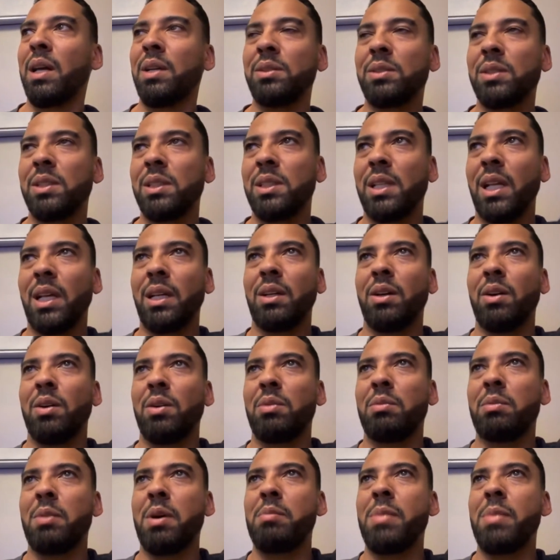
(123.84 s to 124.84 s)
And he's like,
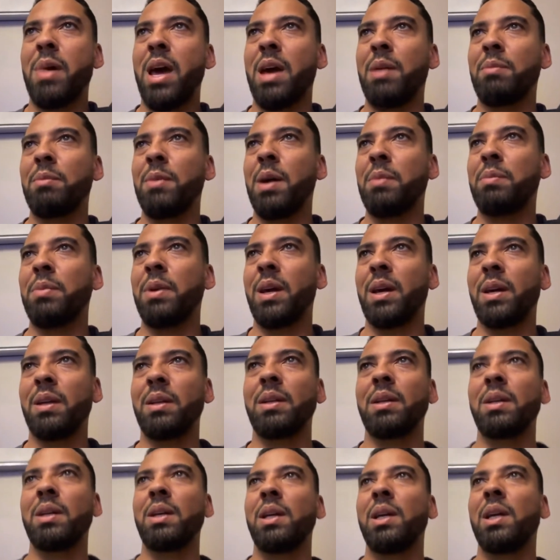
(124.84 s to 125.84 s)
oh, my bad,
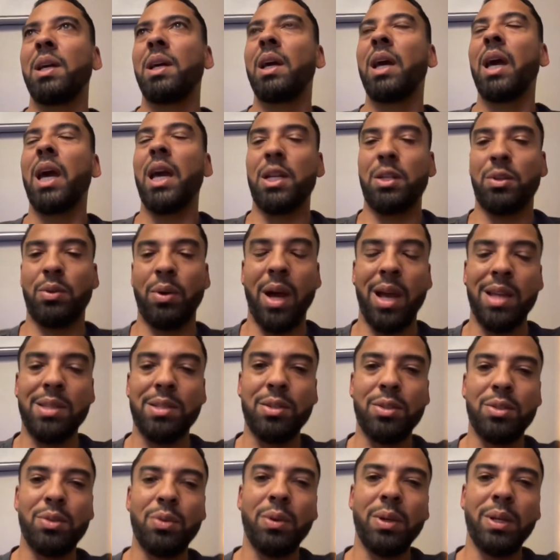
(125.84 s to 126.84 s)
and
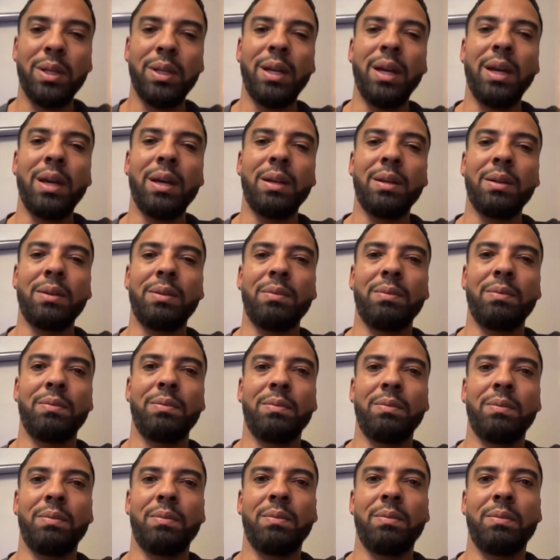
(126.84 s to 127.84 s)
tries to do it again.
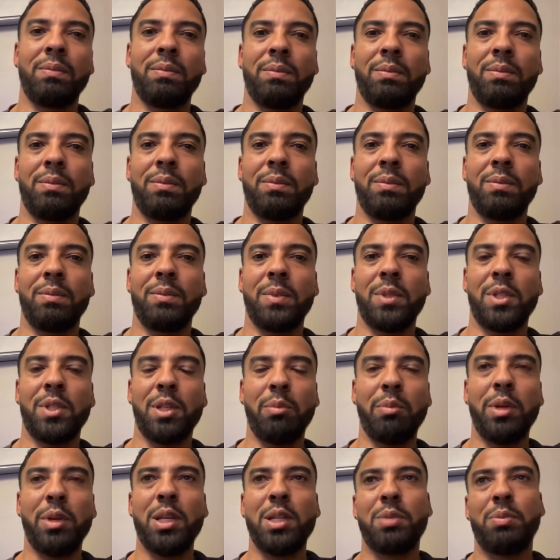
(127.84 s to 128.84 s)

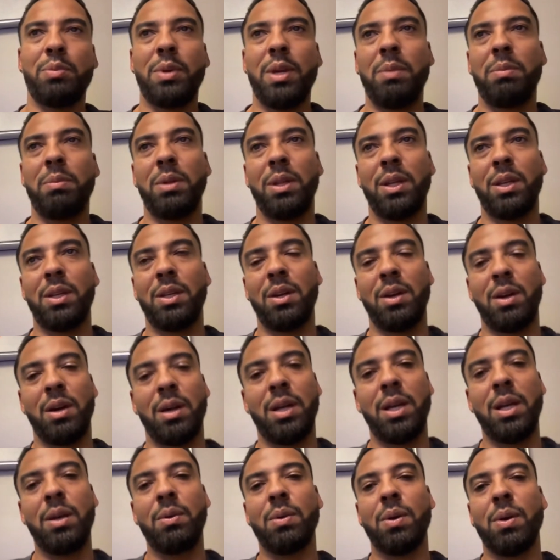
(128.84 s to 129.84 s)
Some of these people are y'all
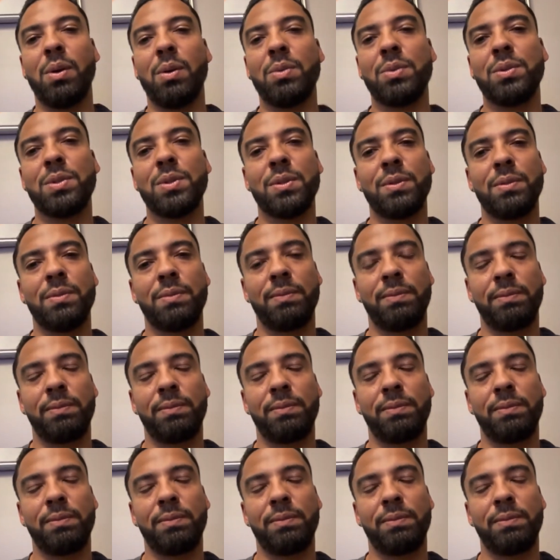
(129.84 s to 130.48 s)
heroes.